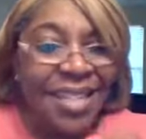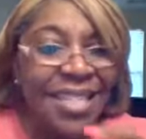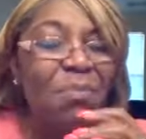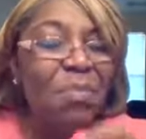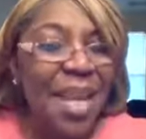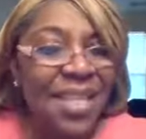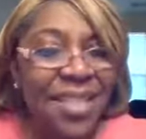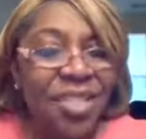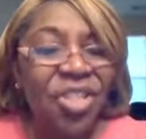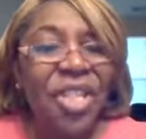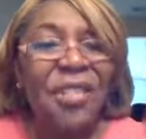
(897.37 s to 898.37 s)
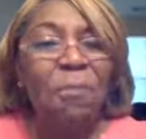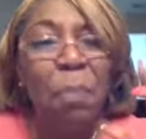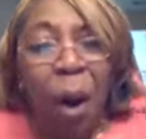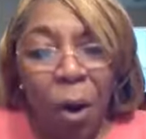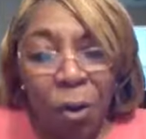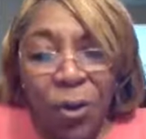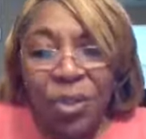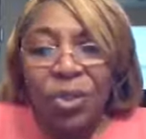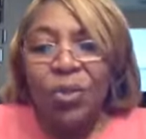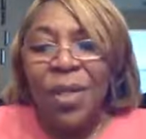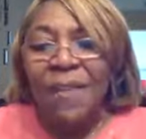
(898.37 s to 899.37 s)
this message is
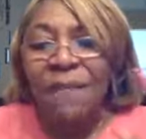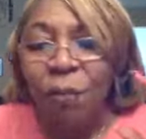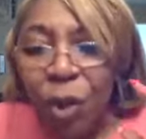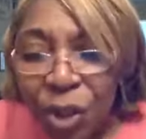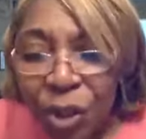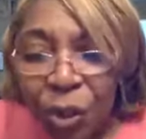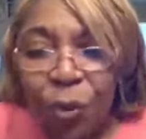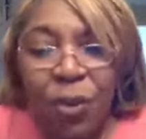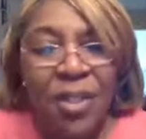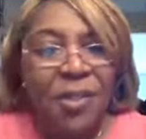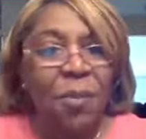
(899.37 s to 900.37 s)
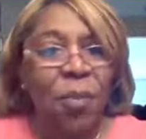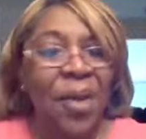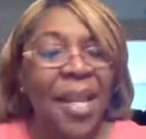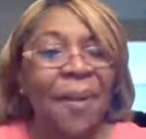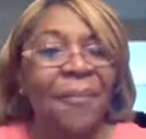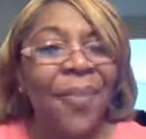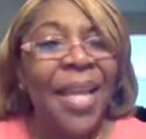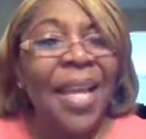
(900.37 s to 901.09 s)
personally for you this morning.